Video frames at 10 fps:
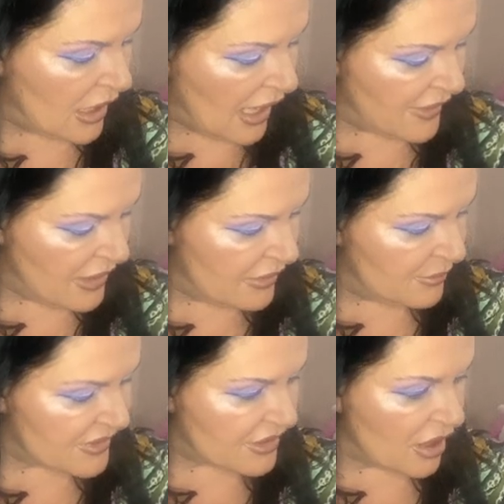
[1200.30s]
And then the
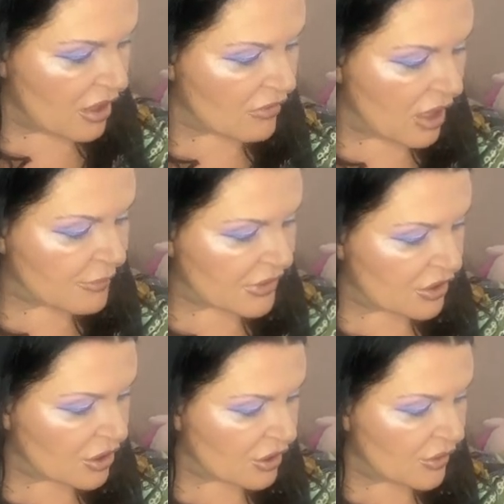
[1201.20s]
mascara I'm
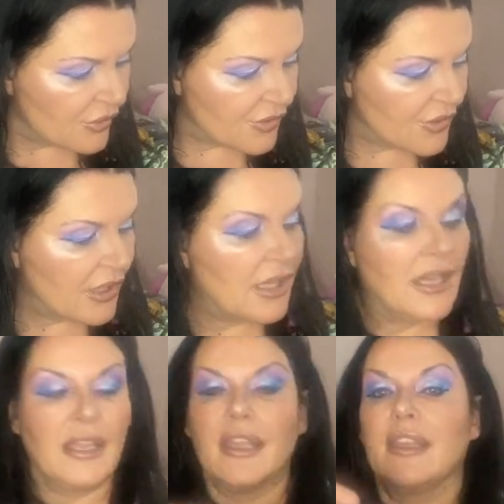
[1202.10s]
going to use
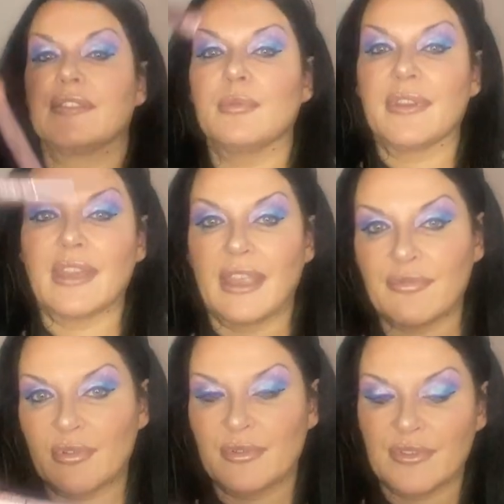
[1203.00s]
is the one that
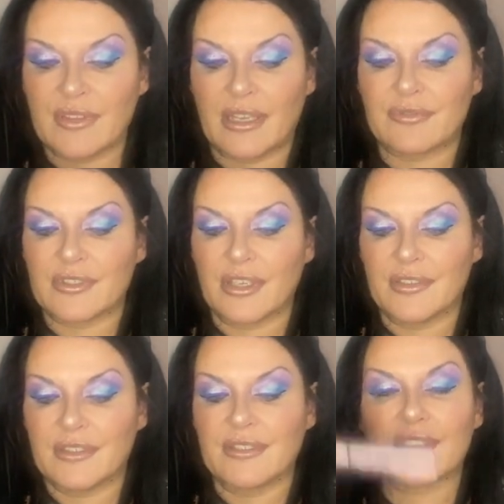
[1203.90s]
everyone's
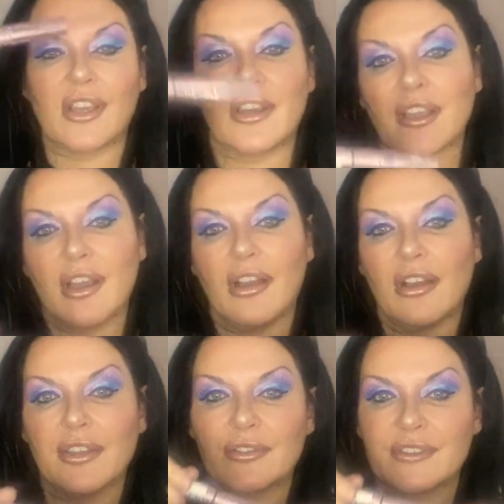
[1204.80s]
advertising, Sky
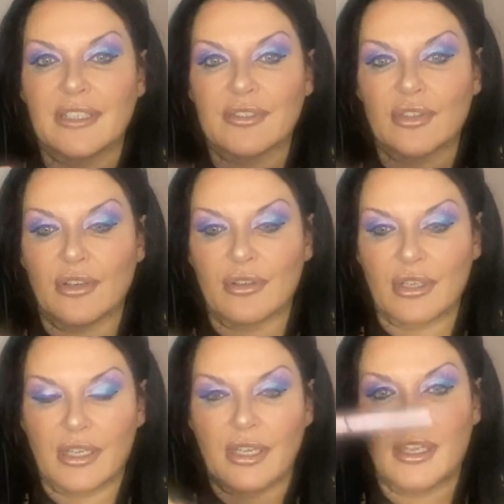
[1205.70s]
High, on TikTok.
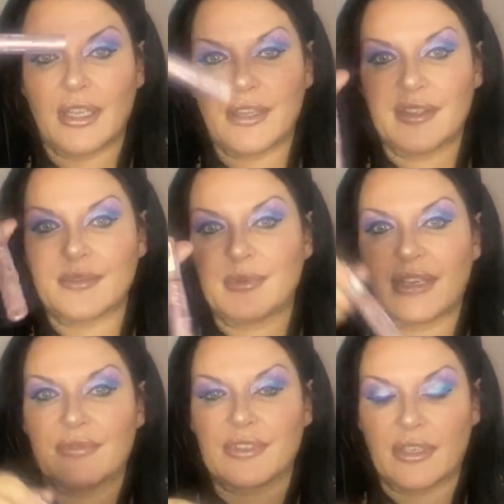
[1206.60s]
It's been
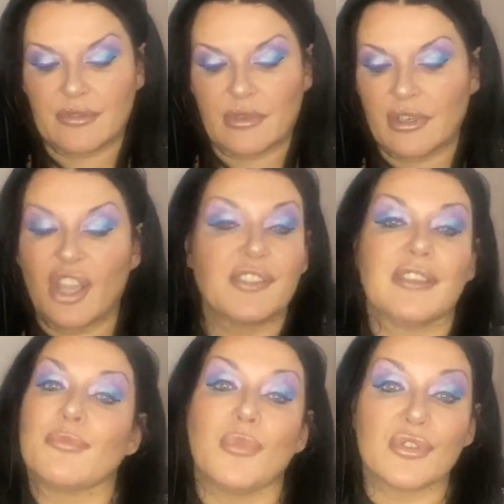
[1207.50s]
advertised quite a lot. I don't
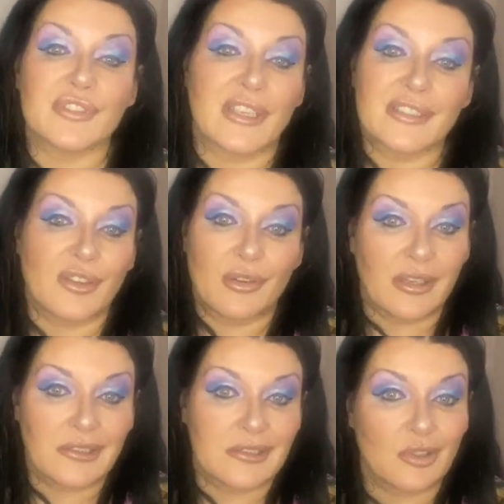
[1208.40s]
even watch TikTok. I
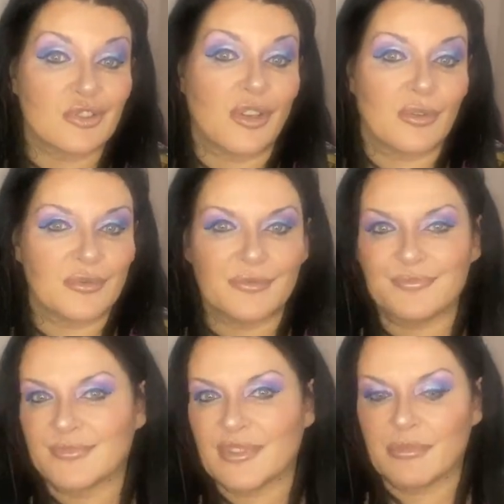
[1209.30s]
just got told.
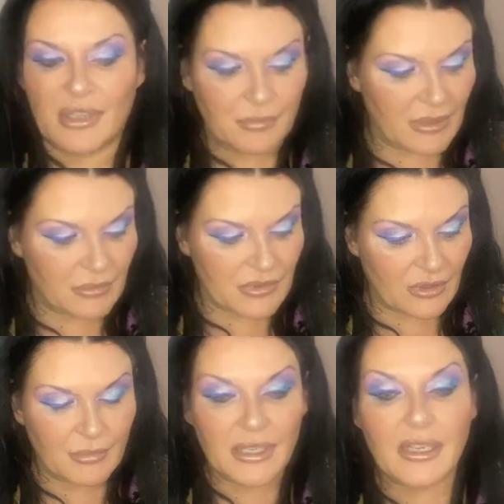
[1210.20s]
Some young people
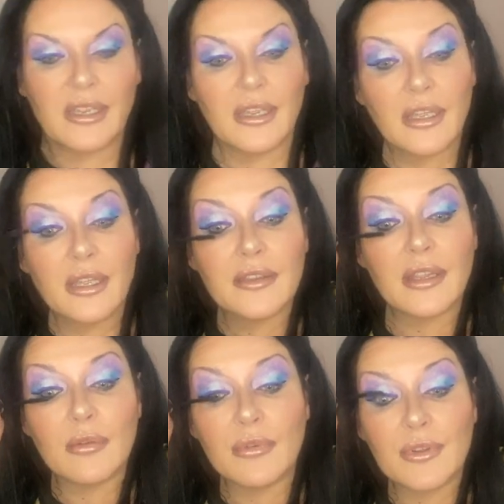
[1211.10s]
told me that
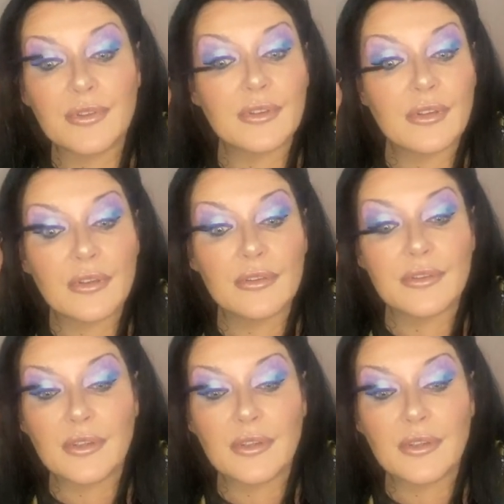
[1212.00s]
it was on.